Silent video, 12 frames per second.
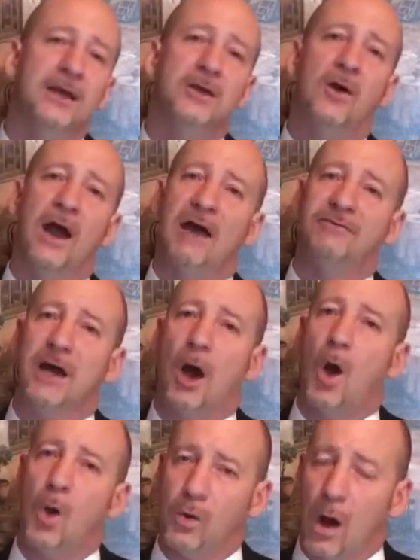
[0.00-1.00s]
you'll have to
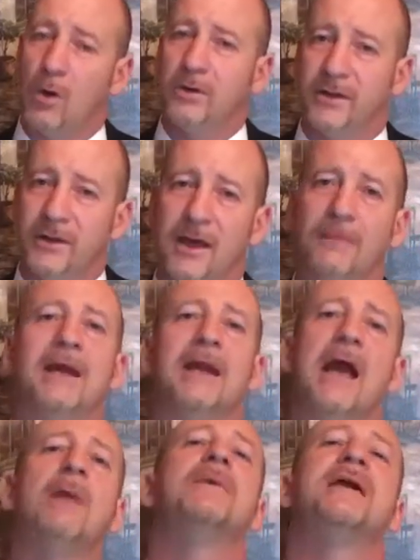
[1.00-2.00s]
hold on to them
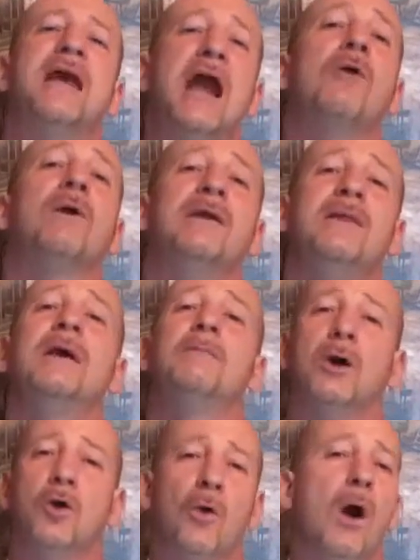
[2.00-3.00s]
and help carry them
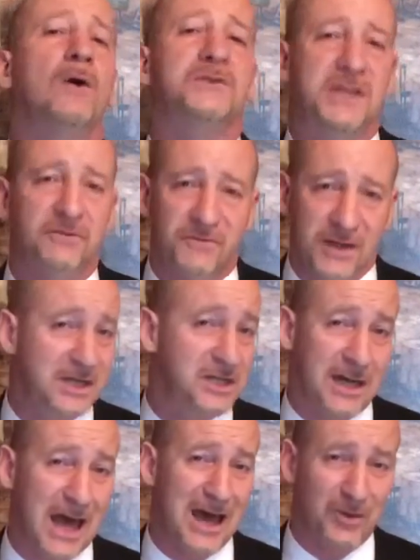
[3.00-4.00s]
across the
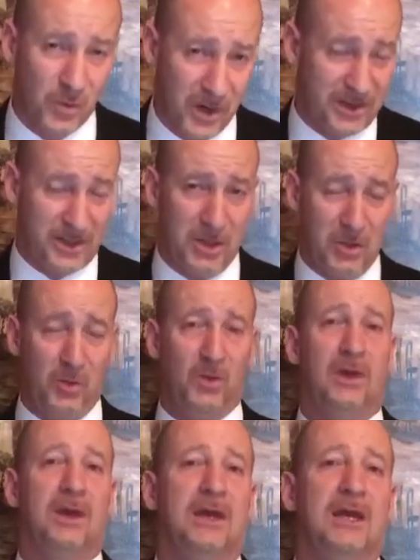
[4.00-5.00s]
finish line with you
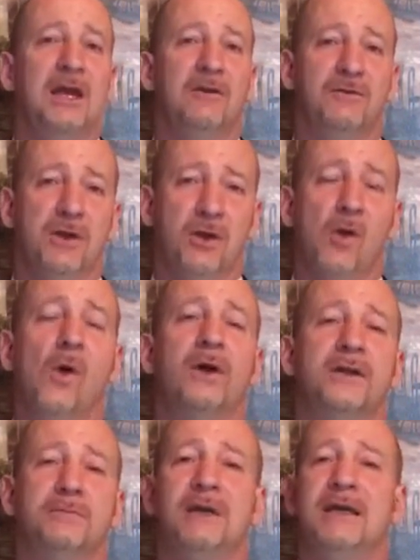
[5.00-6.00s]
if you're
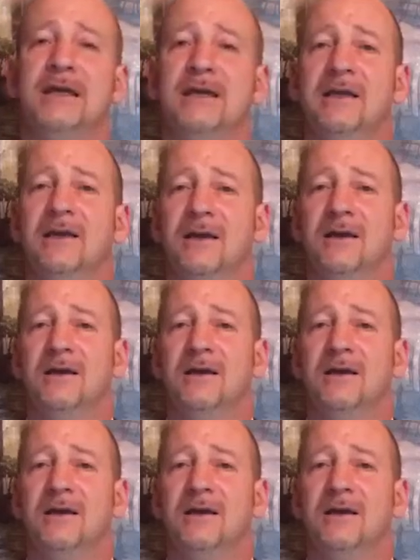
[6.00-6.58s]
going to be